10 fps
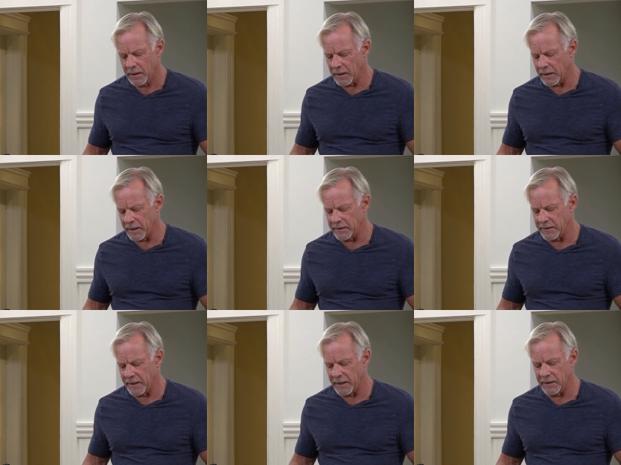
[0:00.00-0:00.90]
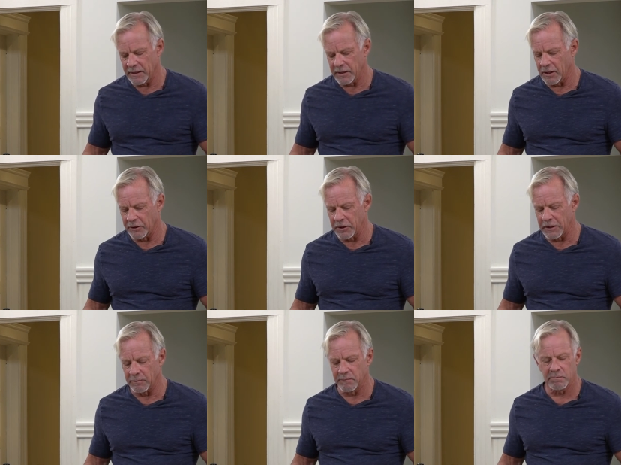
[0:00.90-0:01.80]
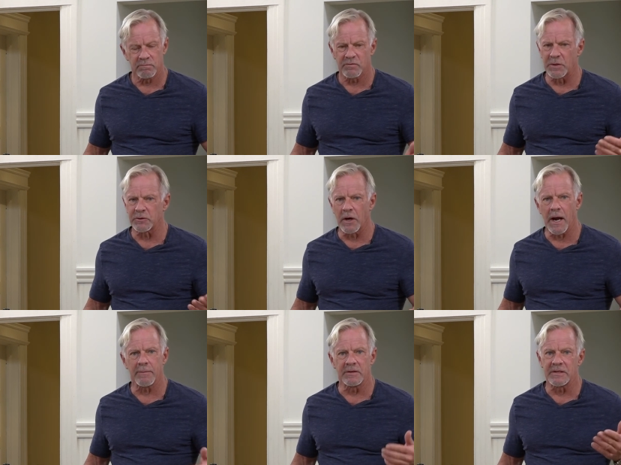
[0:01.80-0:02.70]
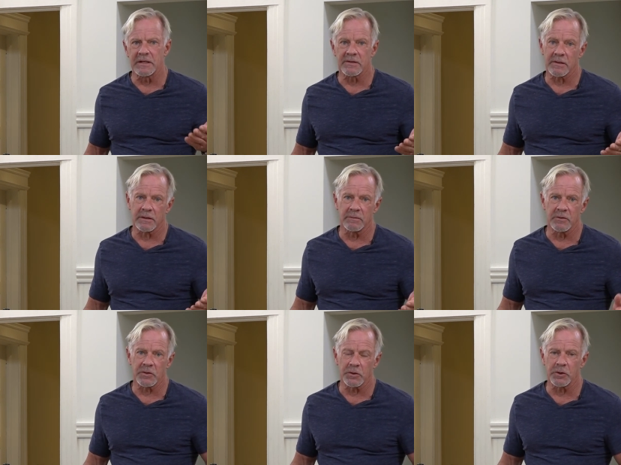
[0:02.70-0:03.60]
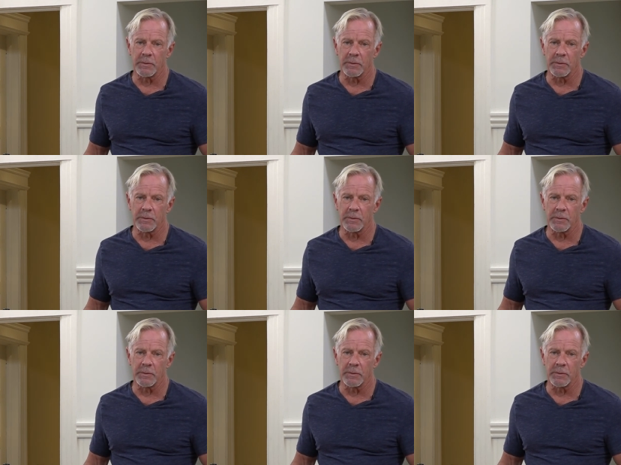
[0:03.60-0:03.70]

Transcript: And you know, you can subscribe and see us on social